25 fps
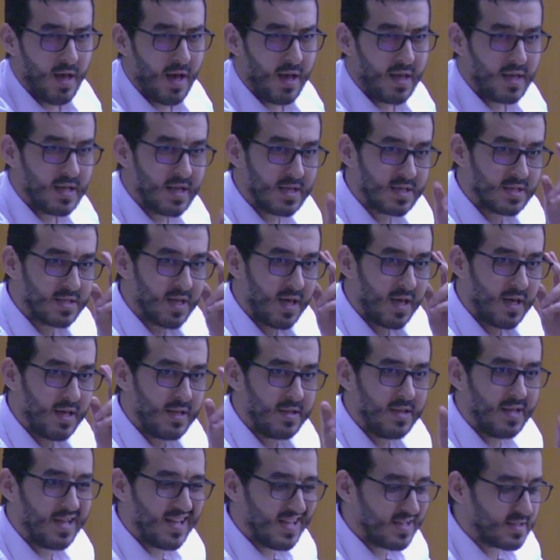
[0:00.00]
I got the
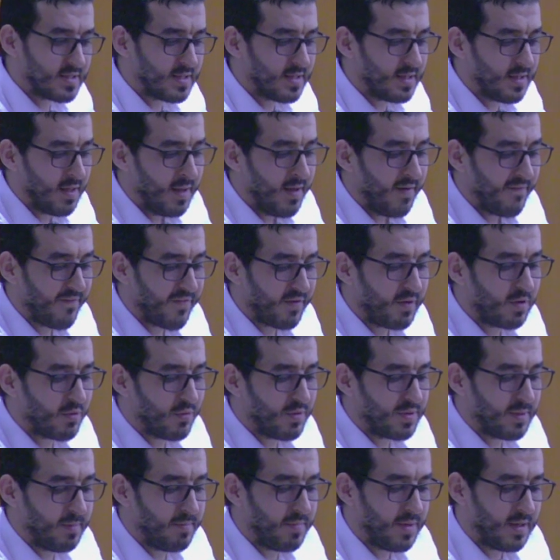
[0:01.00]
idea,
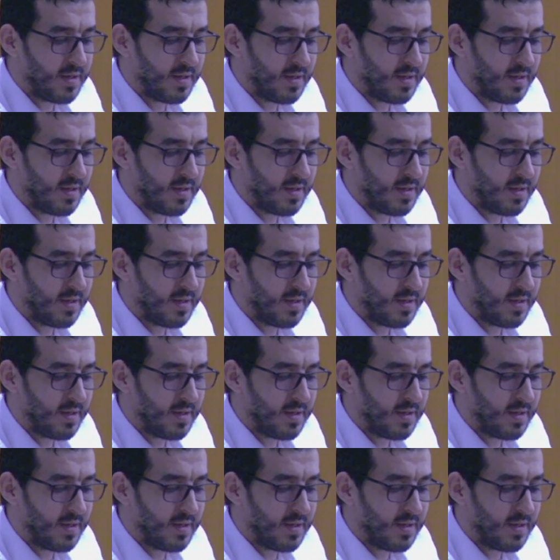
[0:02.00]
following